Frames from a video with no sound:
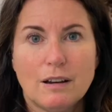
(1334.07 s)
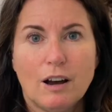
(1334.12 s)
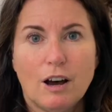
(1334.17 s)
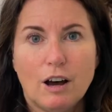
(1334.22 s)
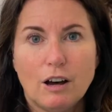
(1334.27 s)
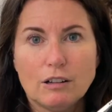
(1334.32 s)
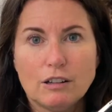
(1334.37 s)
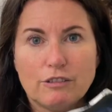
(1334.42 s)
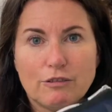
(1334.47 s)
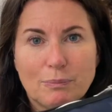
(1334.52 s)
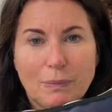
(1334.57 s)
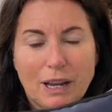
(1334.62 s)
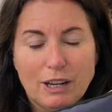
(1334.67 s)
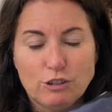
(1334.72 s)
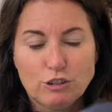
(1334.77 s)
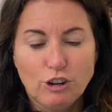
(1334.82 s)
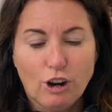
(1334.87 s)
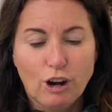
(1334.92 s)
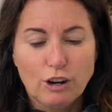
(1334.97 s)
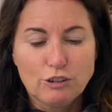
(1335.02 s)
All of my
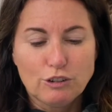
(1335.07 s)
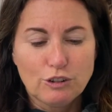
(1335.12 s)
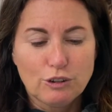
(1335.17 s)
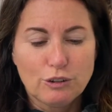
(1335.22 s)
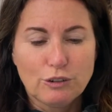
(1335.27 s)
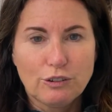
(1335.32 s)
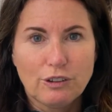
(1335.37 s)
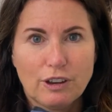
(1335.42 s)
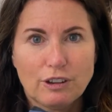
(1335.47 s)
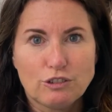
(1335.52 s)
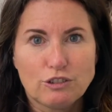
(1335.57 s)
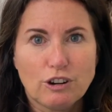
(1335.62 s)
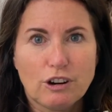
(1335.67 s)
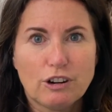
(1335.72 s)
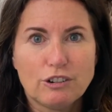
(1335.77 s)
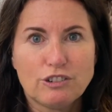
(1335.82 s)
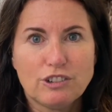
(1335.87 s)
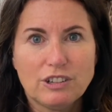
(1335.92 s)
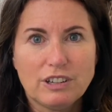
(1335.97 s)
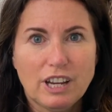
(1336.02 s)
chargers and
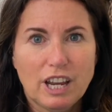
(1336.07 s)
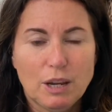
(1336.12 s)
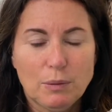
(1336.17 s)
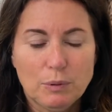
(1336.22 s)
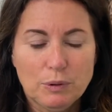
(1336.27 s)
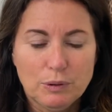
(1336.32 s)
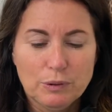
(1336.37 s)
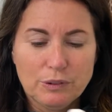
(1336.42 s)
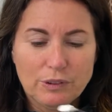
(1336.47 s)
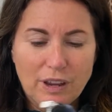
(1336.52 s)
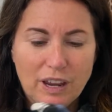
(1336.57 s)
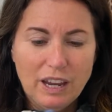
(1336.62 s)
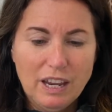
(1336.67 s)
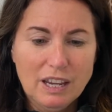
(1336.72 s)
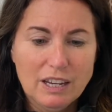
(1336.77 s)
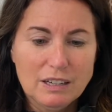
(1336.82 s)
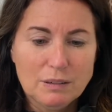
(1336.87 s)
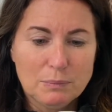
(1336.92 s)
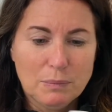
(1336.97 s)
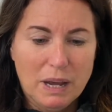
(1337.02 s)
charging cables
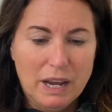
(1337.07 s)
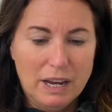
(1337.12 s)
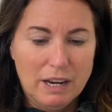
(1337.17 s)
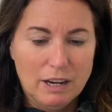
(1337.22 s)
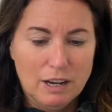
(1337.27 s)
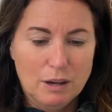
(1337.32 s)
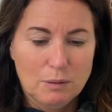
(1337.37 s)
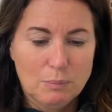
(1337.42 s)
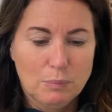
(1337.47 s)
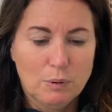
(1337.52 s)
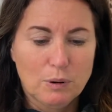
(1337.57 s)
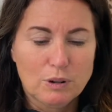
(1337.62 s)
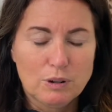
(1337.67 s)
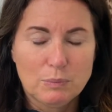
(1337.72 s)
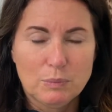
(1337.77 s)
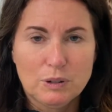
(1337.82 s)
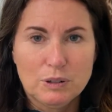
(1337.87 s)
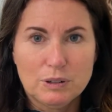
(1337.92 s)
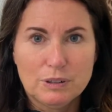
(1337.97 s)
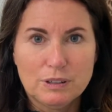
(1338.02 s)
and my
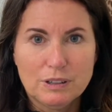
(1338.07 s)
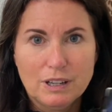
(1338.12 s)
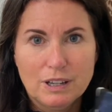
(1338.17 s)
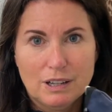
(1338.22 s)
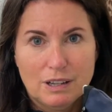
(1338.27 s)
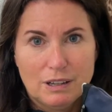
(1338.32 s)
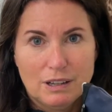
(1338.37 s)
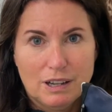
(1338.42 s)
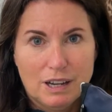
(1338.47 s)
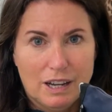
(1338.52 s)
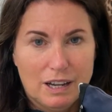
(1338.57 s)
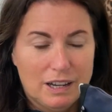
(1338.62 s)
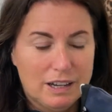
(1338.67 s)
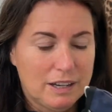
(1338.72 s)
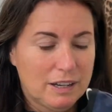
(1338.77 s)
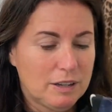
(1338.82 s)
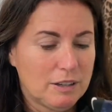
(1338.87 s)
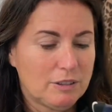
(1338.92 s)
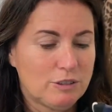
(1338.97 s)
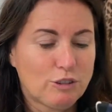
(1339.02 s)
portable
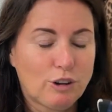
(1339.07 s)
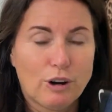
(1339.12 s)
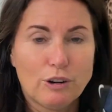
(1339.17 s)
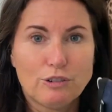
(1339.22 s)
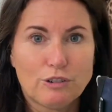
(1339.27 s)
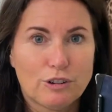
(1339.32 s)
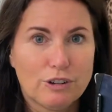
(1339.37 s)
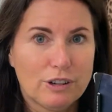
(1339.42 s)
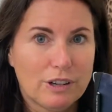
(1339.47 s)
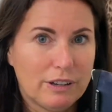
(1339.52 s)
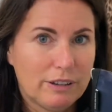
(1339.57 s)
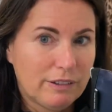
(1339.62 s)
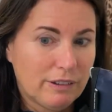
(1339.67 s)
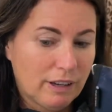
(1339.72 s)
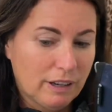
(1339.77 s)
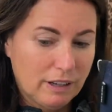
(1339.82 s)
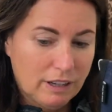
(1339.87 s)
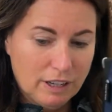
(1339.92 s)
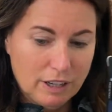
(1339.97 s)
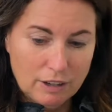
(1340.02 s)
charger is
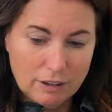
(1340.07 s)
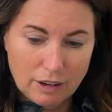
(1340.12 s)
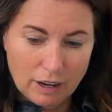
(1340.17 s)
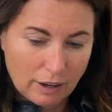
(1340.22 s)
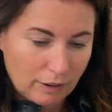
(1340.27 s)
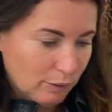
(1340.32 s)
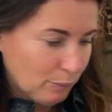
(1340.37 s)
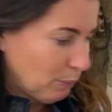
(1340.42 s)
in here as